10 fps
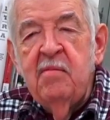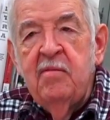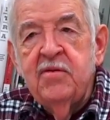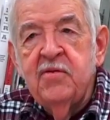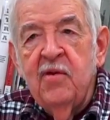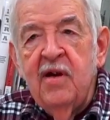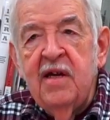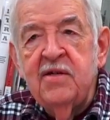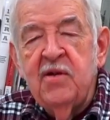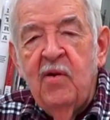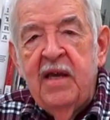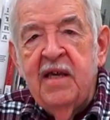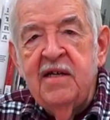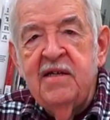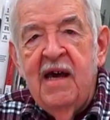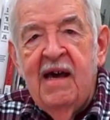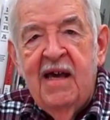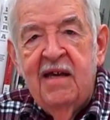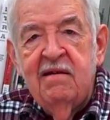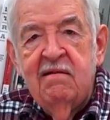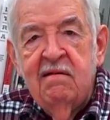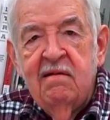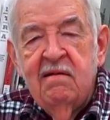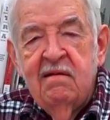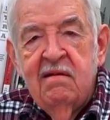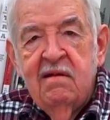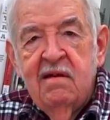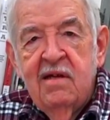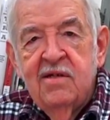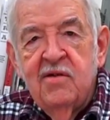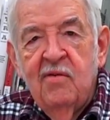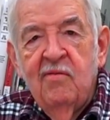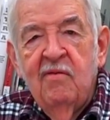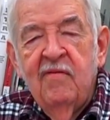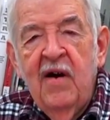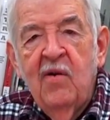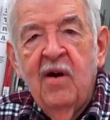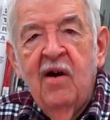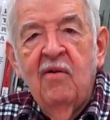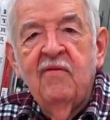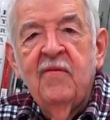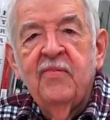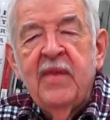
him a string so he can tie it so it won't fall off.